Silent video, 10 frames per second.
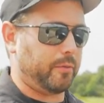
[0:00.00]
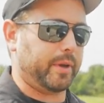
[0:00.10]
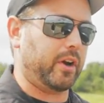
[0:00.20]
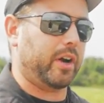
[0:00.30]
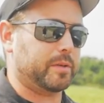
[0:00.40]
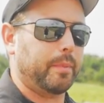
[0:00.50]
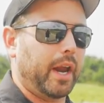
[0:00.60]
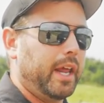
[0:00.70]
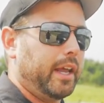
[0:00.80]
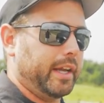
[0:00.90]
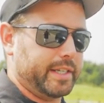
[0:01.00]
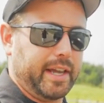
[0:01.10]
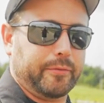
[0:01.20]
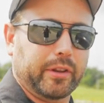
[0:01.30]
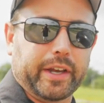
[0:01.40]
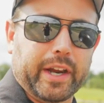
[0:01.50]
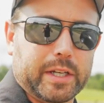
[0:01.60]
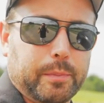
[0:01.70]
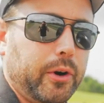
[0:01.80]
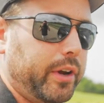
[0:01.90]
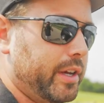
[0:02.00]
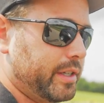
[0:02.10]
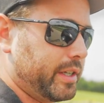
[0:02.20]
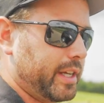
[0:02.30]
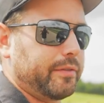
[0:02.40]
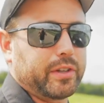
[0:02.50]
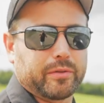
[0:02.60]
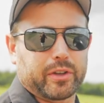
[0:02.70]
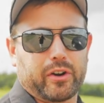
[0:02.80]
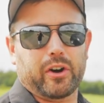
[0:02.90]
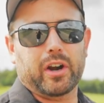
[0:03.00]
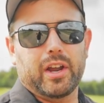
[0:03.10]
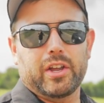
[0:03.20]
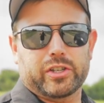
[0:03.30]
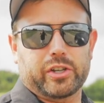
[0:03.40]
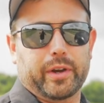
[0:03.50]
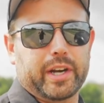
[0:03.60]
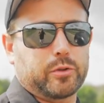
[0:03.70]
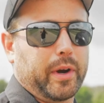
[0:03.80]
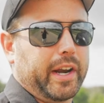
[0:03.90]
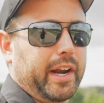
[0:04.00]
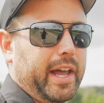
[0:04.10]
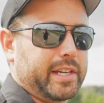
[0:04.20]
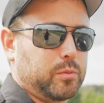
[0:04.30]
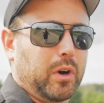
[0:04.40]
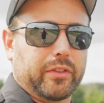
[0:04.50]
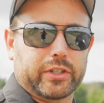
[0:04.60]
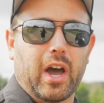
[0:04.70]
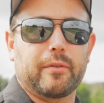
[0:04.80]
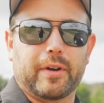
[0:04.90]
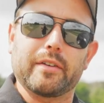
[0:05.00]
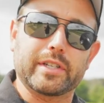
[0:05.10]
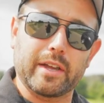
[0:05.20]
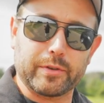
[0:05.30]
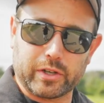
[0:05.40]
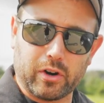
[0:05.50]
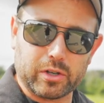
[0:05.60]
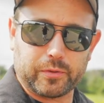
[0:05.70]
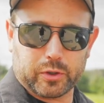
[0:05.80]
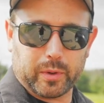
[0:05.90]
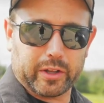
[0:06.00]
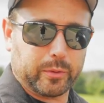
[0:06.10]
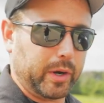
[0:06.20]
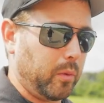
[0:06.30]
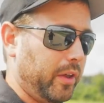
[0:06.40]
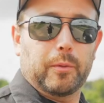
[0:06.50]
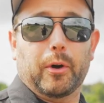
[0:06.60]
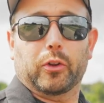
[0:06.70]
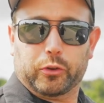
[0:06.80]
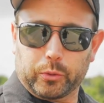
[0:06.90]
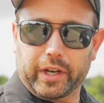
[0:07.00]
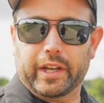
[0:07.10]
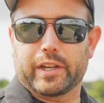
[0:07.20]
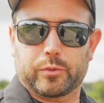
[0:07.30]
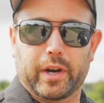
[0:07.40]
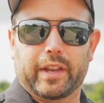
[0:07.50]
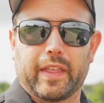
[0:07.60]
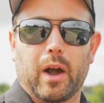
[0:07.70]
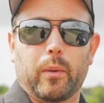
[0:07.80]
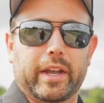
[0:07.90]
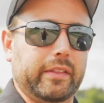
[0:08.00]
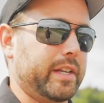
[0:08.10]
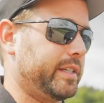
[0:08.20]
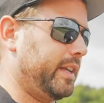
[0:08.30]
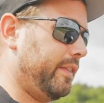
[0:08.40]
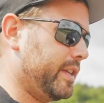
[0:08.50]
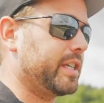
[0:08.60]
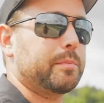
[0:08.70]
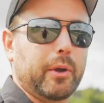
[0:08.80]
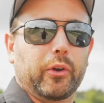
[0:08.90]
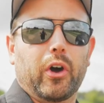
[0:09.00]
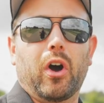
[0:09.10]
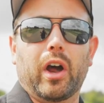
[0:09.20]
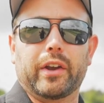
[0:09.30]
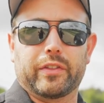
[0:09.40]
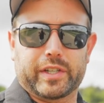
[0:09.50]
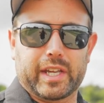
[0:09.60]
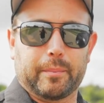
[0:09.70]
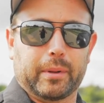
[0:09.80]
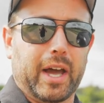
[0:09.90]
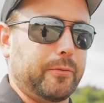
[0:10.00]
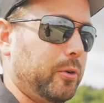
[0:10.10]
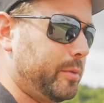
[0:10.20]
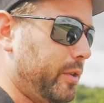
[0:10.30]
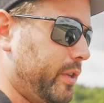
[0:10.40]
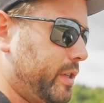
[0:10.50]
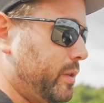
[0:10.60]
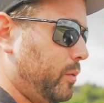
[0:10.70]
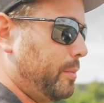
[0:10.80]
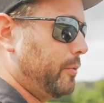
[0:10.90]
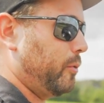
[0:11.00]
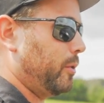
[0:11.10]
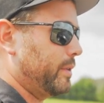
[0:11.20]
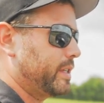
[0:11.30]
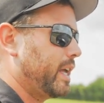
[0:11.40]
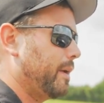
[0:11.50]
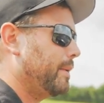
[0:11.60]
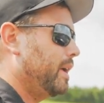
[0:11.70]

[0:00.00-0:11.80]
I'm being honest, but it's definitely a nice perk, is the safety of the car. So it is rated as one of the top 5 safest cars for 2021. The Model 3 is rated that way at least, and this is built on the same platform, so this would perform the same.